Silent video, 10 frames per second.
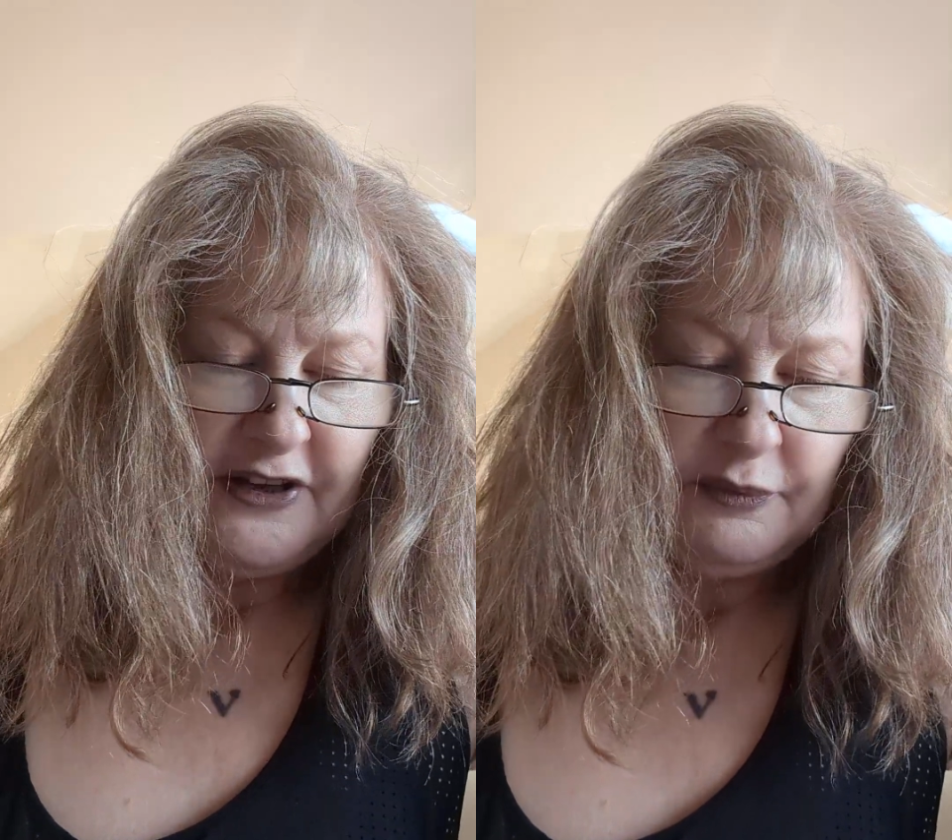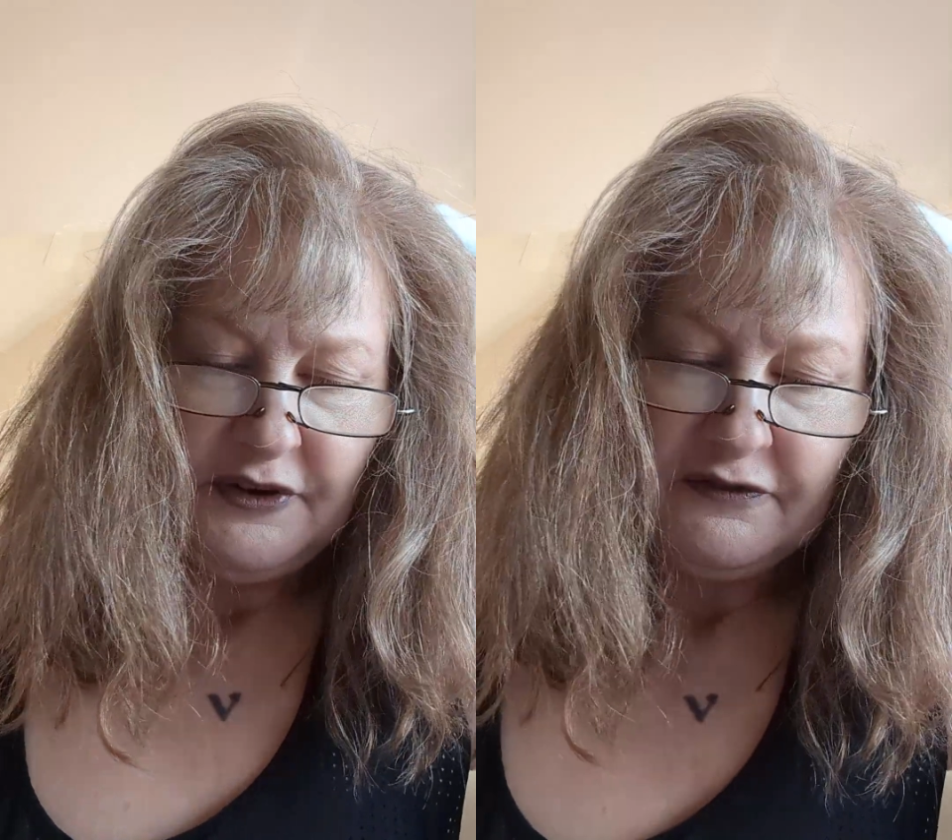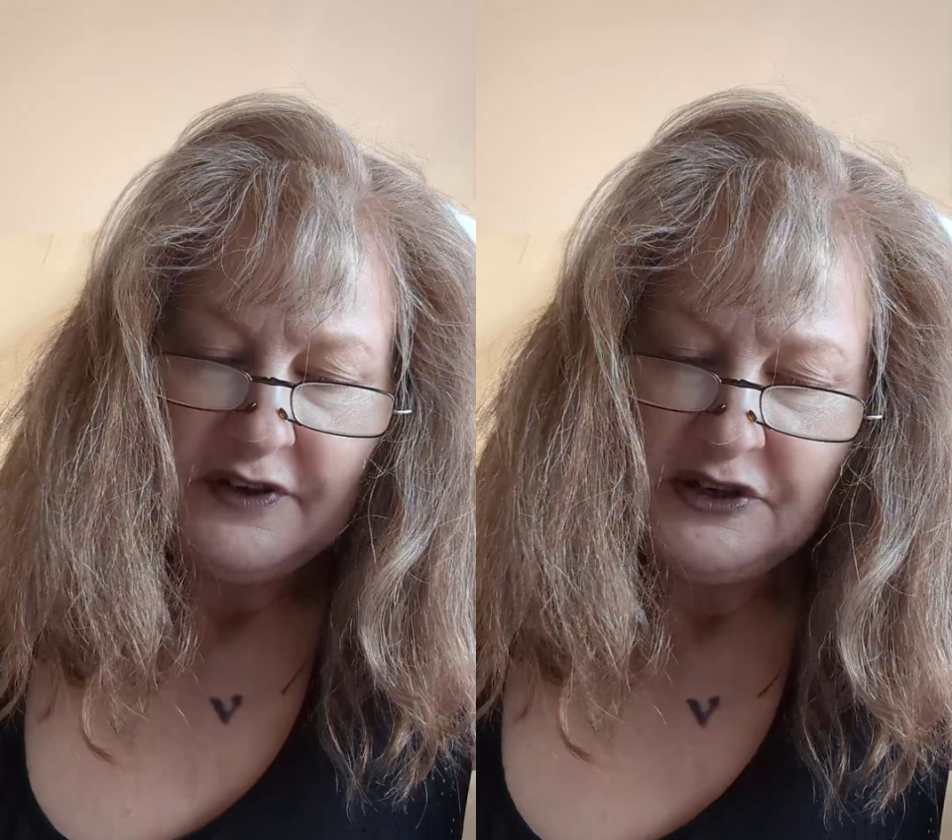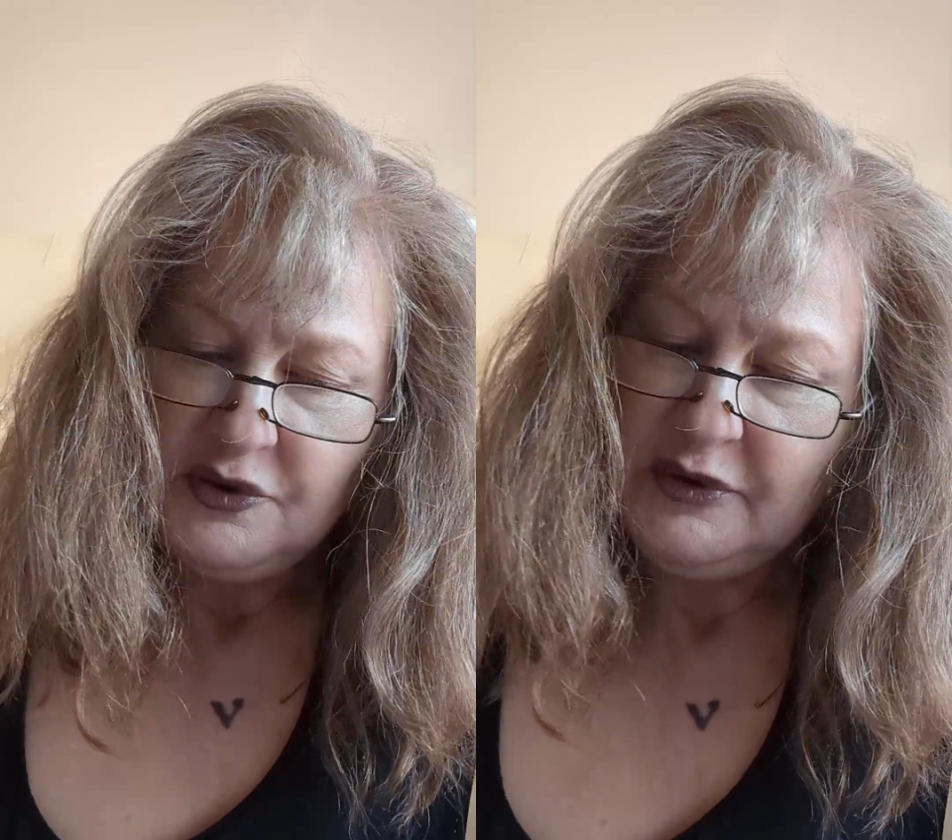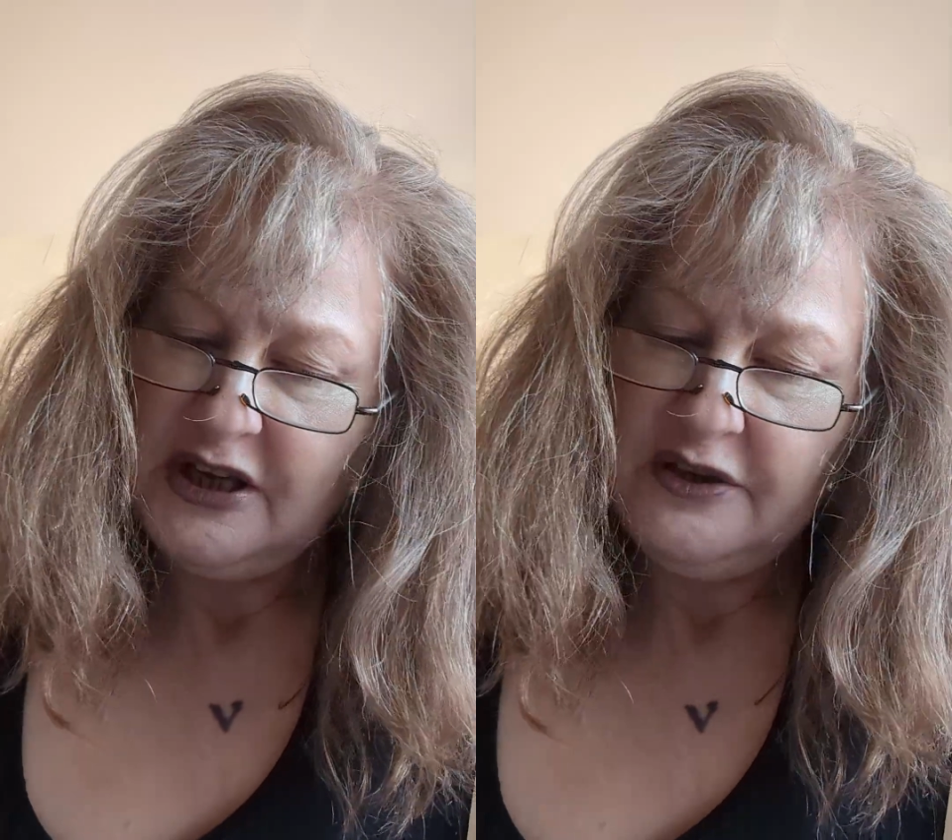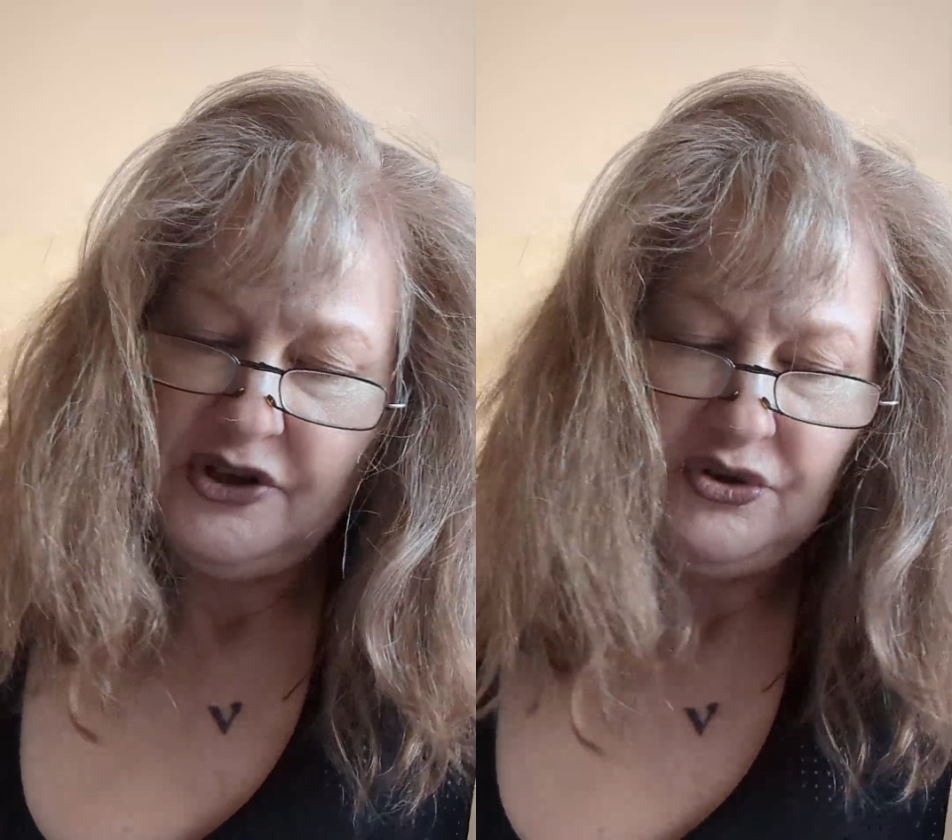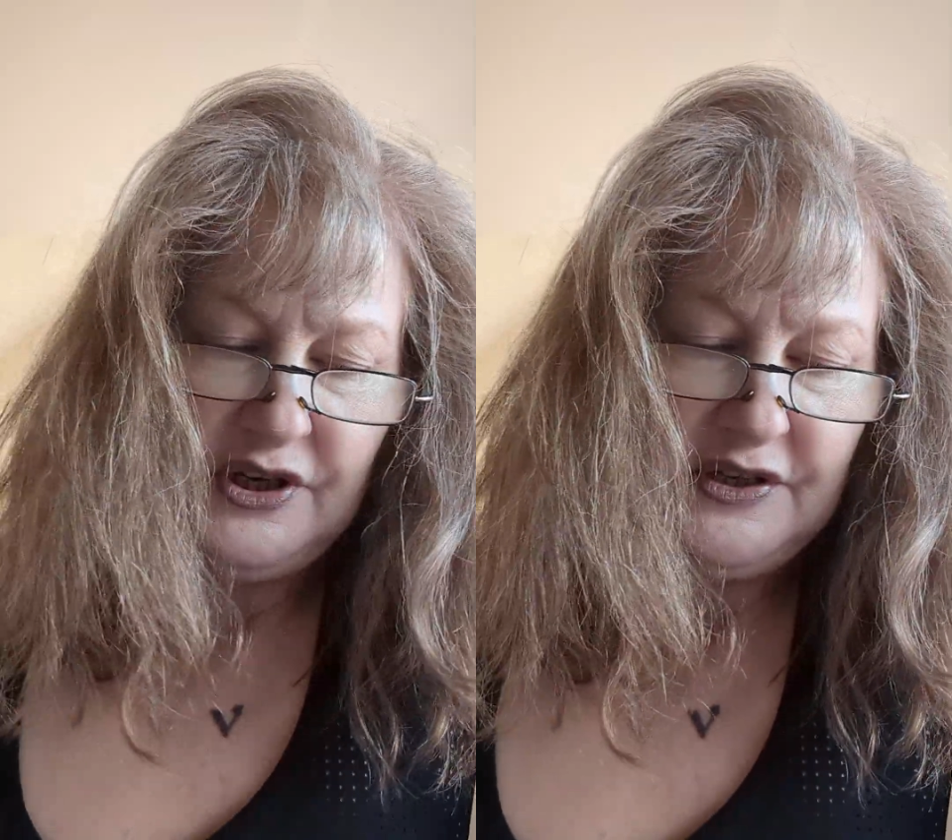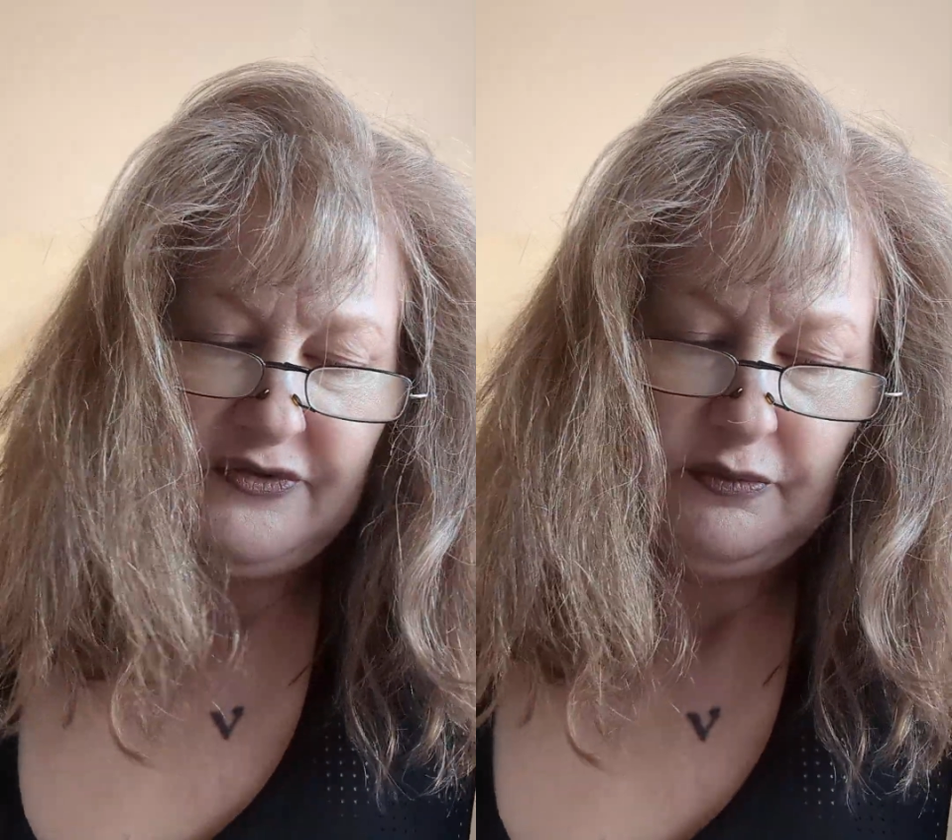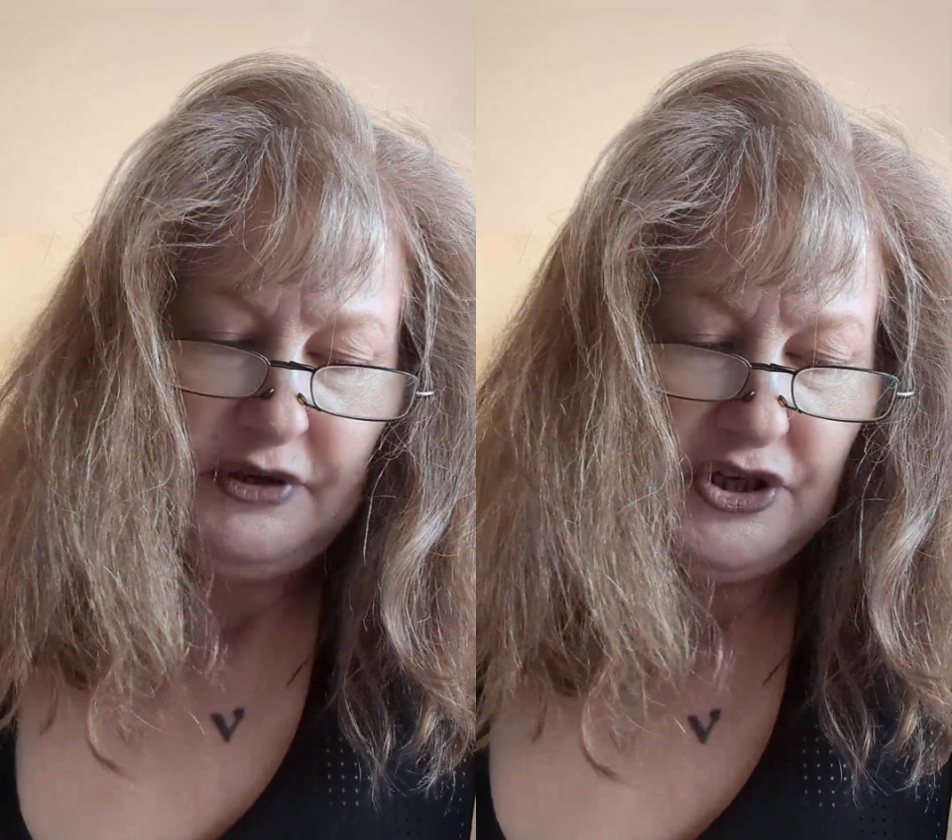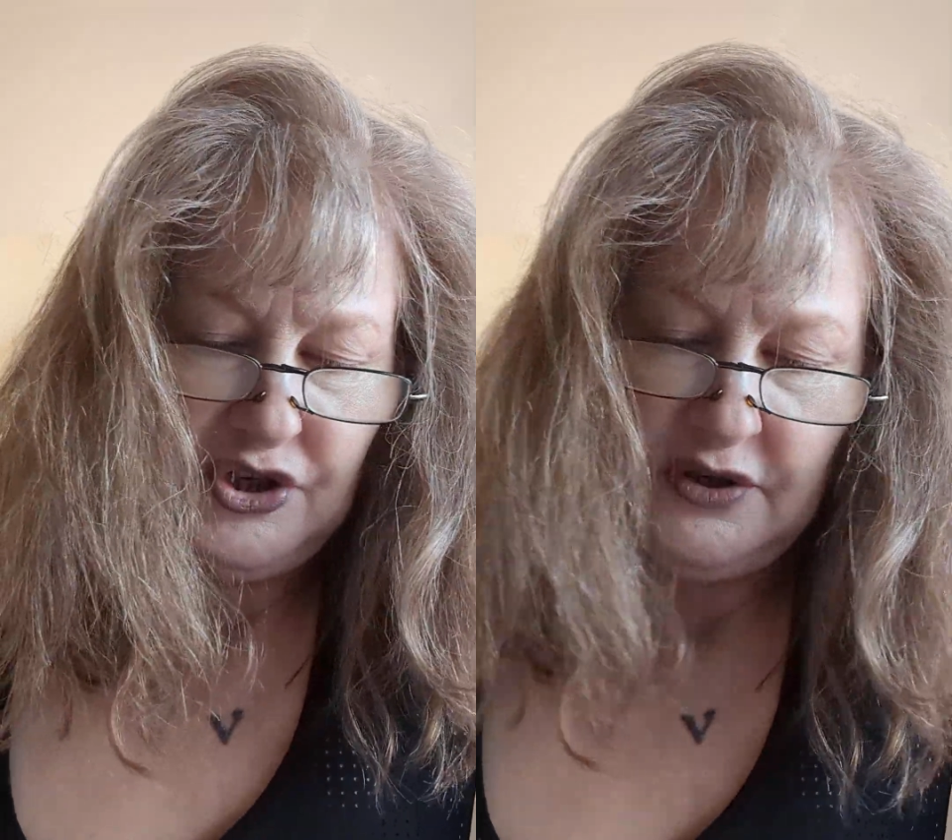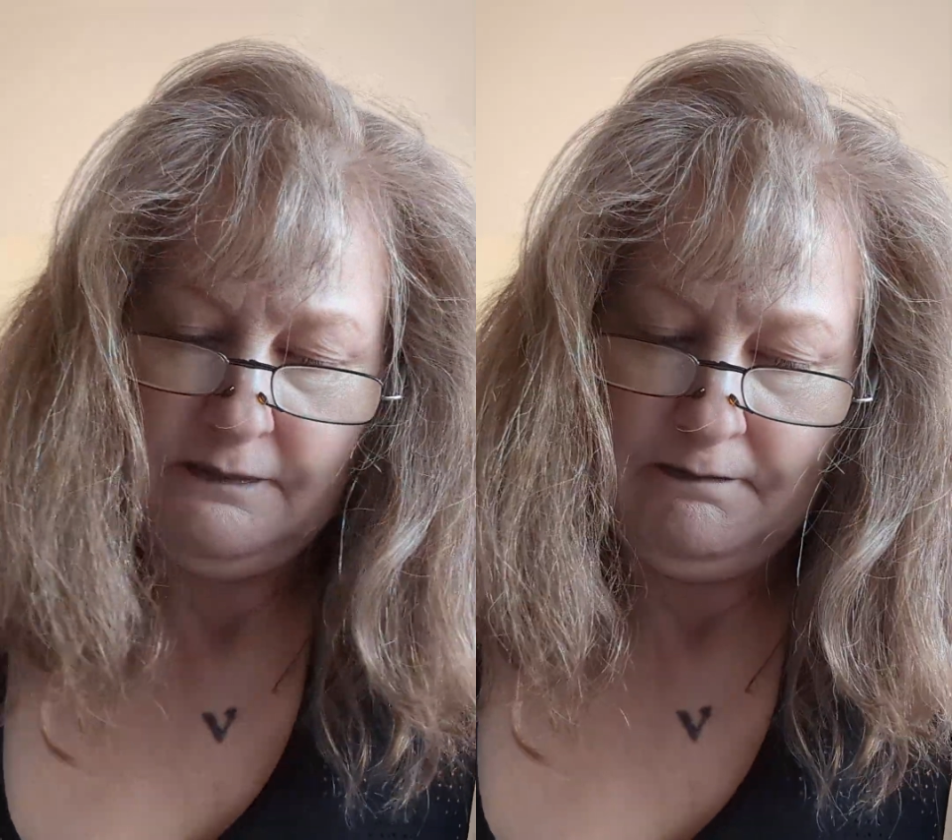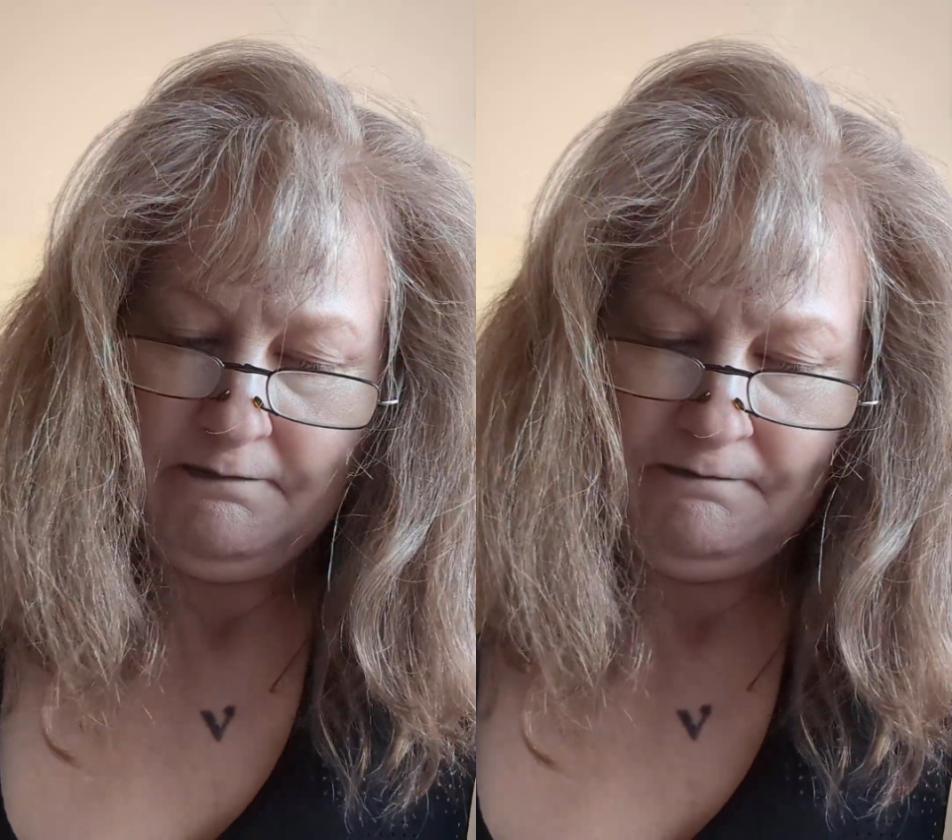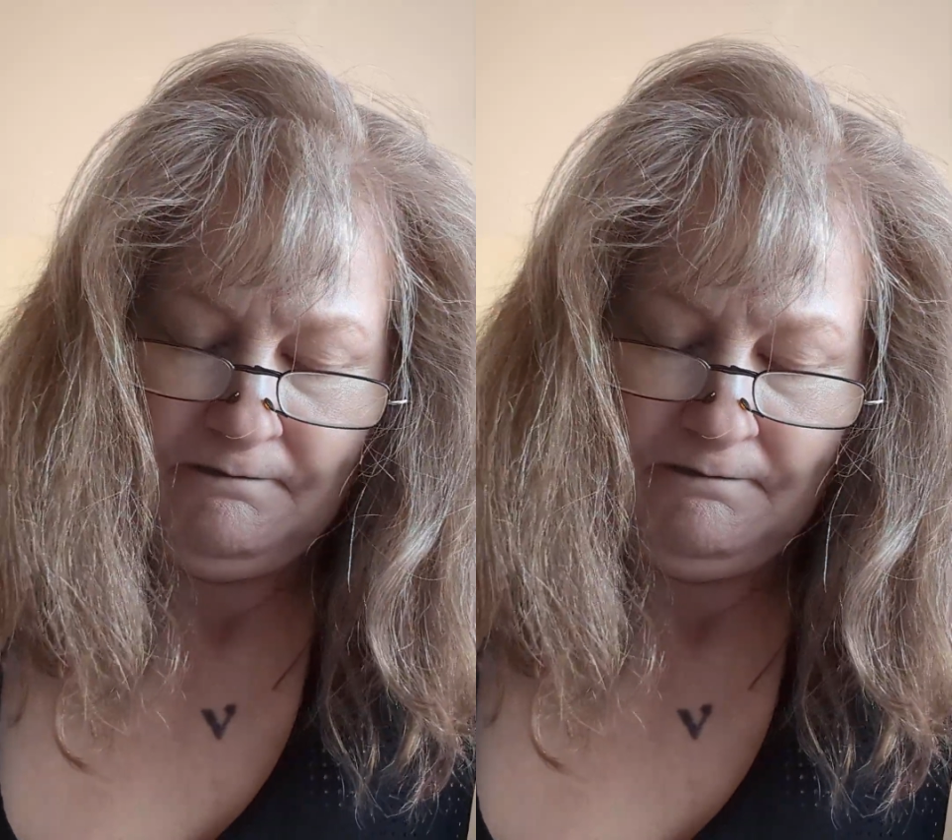As my friends began the transformation